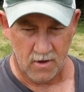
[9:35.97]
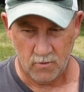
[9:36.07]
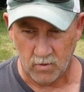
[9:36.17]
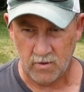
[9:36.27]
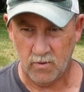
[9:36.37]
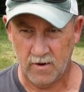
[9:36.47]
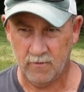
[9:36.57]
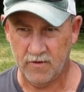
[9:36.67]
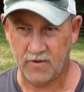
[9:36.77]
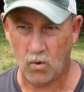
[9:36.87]
We went
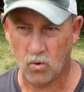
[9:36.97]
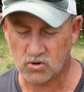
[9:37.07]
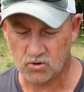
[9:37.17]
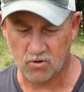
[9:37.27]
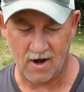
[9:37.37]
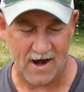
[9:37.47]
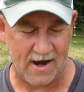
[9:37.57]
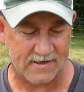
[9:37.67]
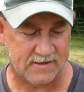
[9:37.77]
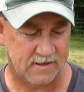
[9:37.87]
with orchard
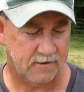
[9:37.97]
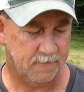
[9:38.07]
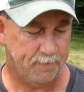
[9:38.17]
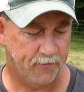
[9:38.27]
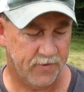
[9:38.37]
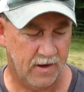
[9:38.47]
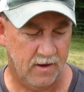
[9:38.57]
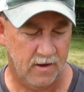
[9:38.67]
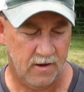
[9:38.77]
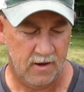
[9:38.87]
grass,
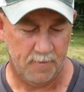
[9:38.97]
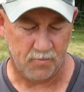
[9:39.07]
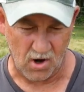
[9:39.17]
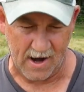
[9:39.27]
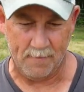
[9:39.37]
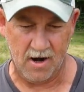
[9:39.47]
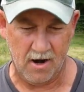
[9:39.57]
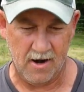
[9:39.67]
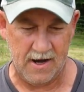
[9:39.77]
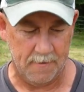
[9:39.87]

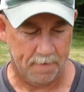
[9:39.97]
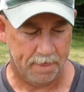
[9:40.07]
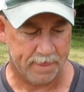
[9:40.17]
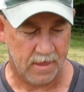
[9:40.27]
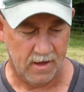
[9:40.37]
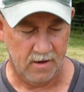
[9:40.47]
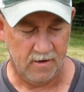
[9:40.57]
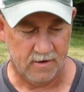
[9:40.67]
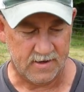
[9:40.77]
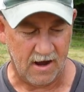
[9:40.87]
primary,
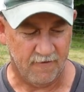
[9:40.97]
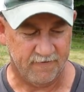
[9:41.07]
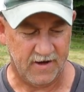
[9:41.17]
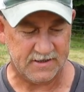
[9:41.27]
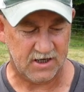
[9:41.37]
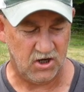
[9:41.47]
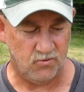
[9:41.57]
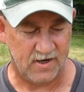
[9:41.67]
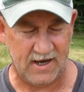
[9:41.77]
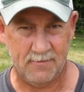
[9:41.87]
tall
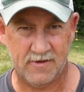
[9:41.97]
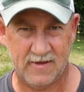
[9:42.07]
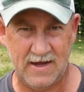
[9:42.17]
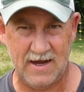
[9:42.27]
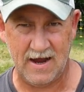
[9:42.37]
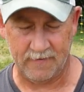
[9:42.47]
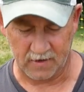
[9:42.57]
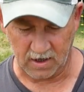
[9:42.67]
fescue, timothy, and the